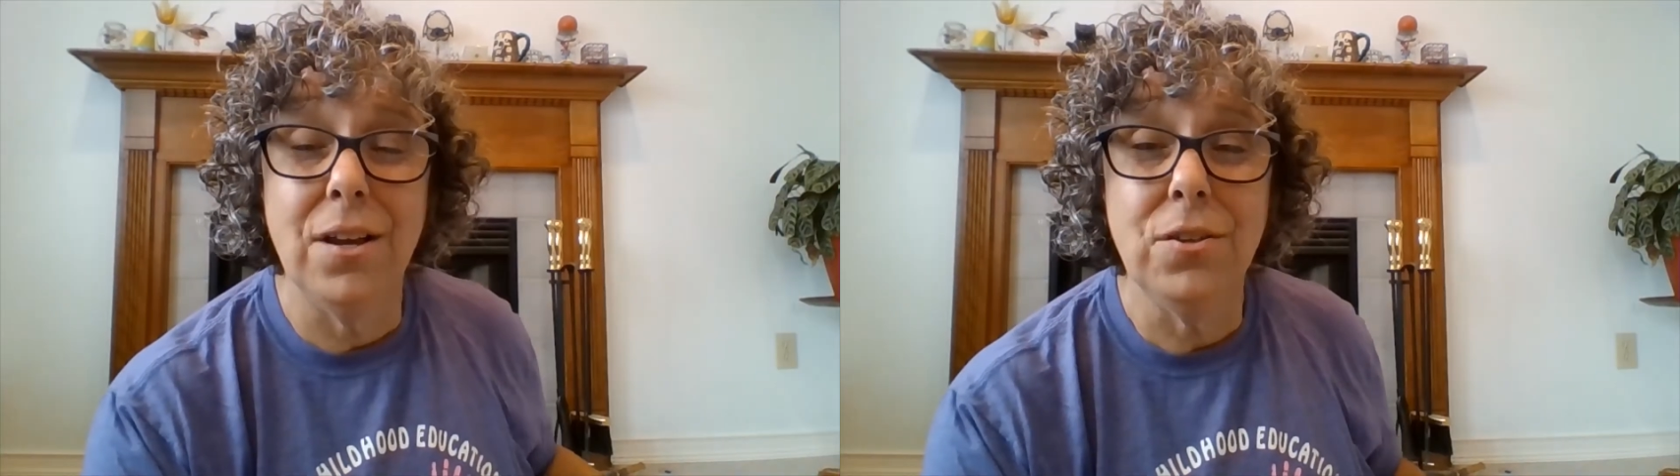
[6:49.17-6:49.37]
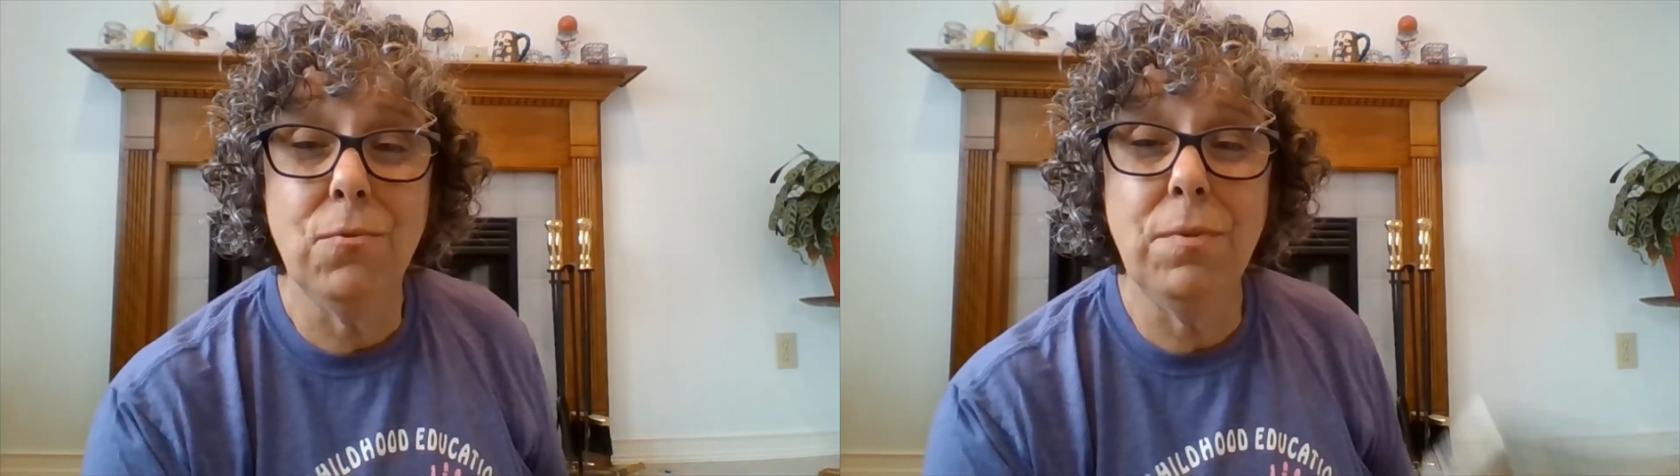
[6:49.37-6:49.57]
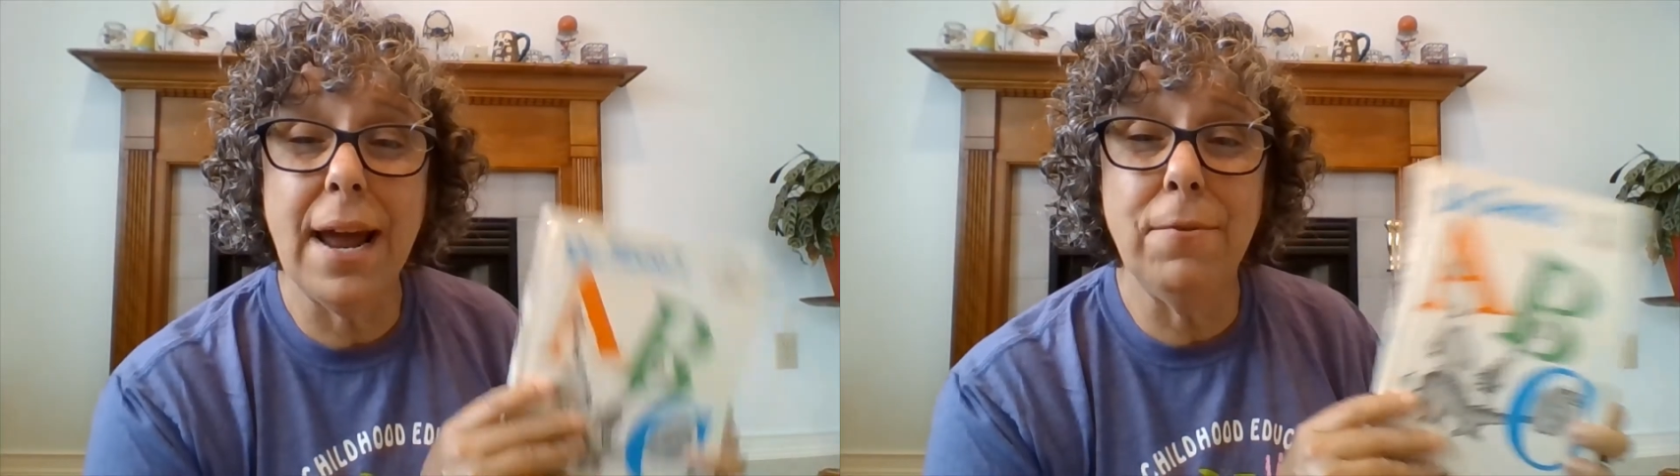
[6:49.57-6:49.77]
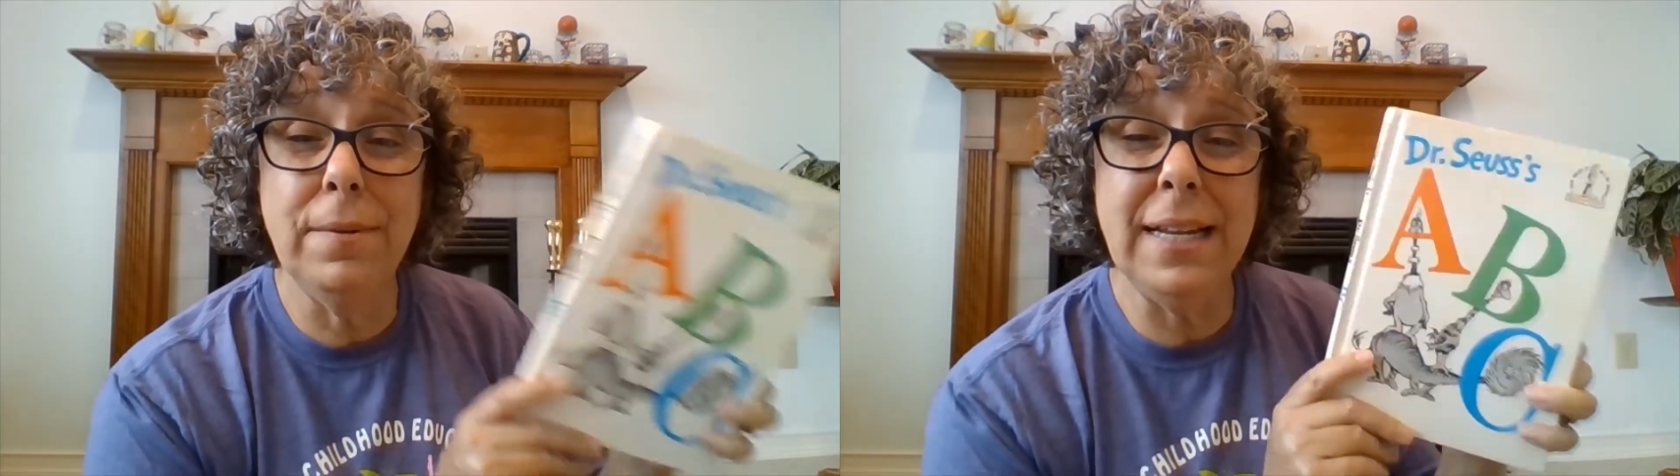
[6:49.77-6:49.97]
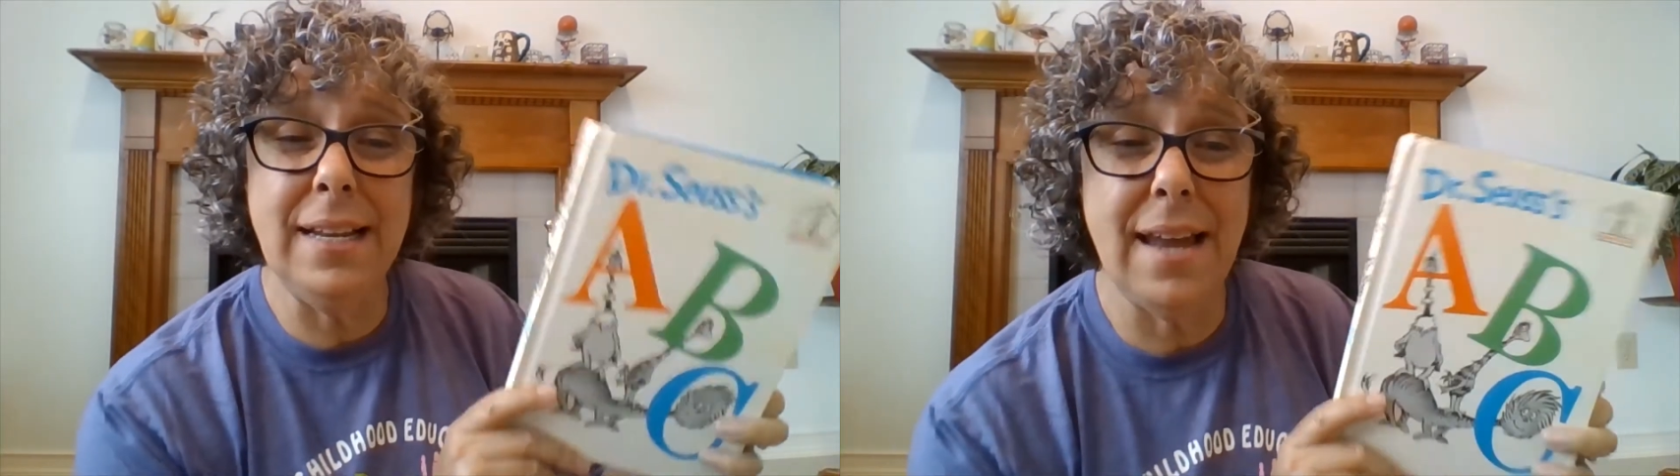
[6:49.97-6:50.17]
What I
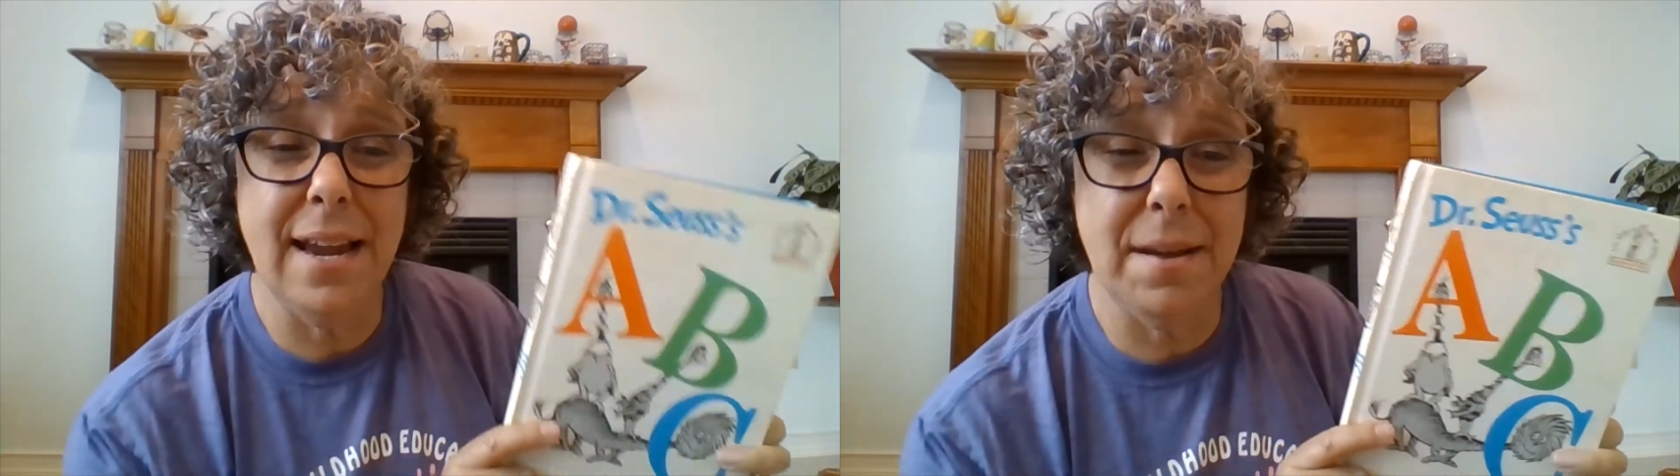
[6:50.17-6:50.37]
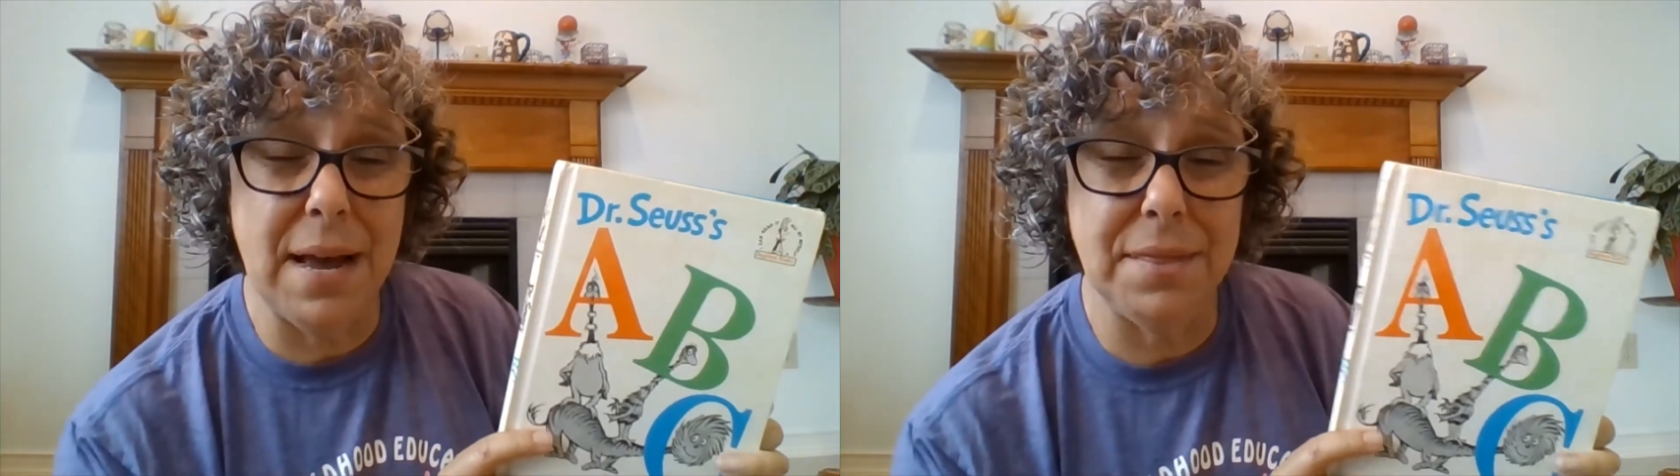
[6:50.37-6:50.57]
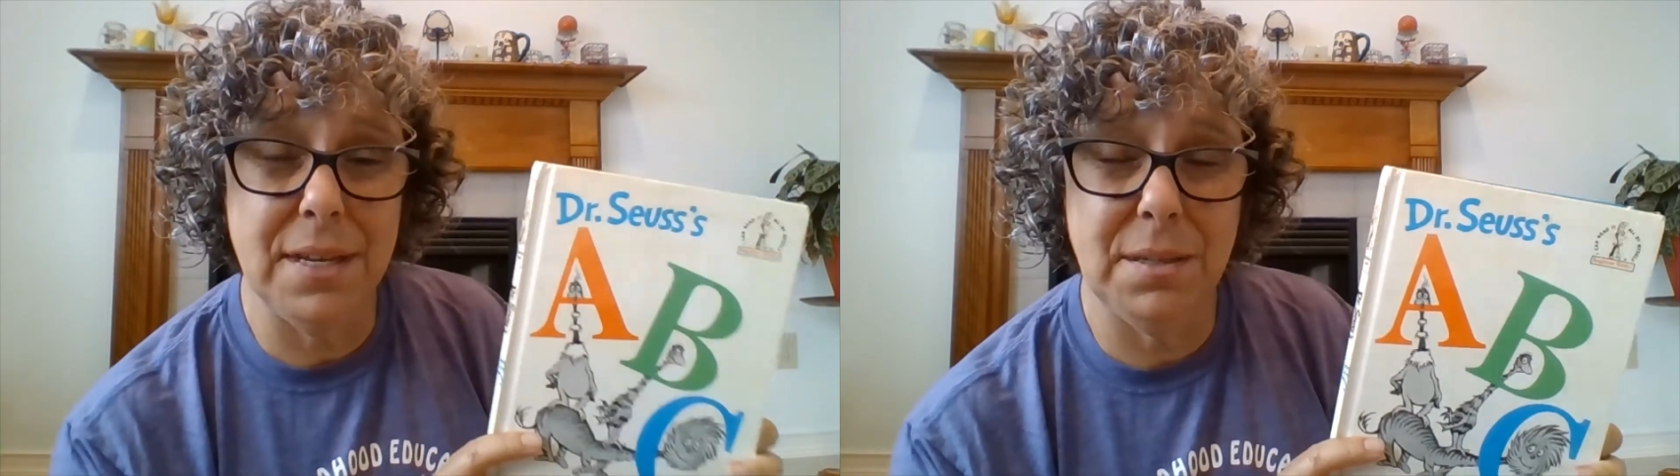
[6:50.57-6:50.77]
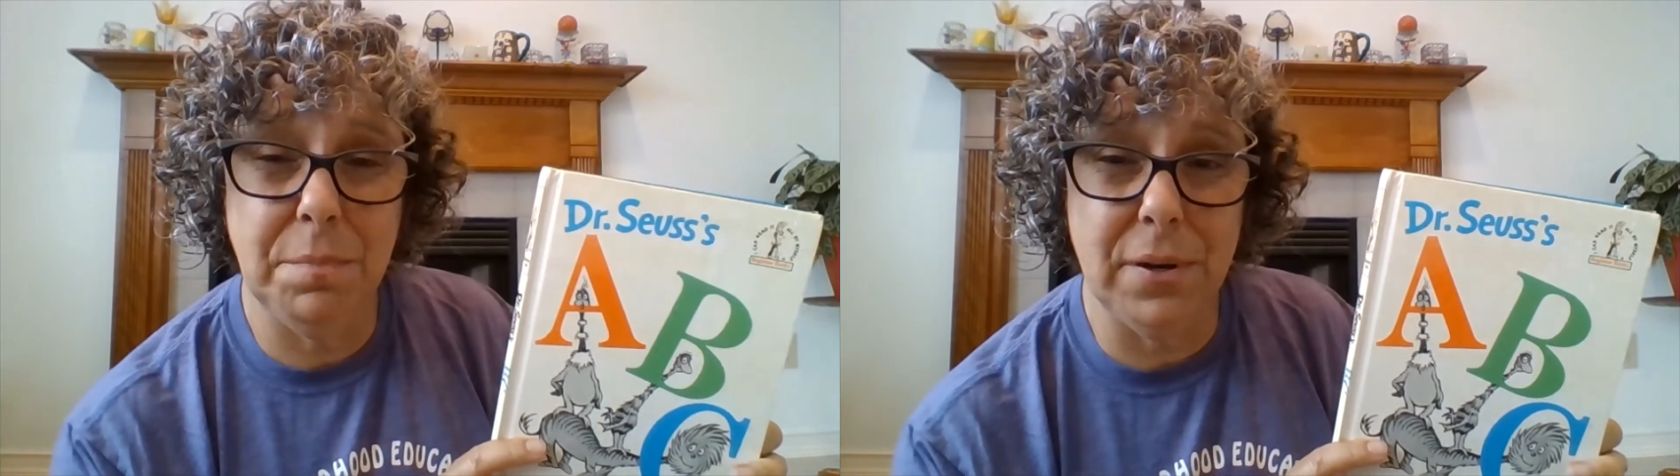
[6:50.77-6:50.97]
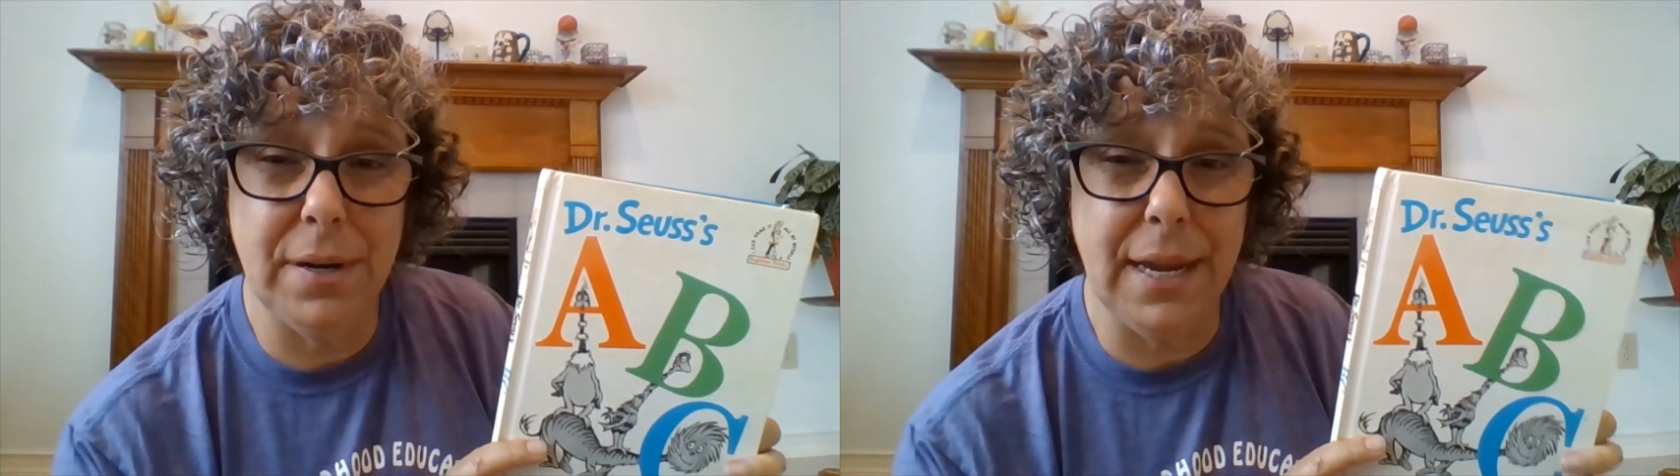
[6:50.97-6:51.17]
really like about this book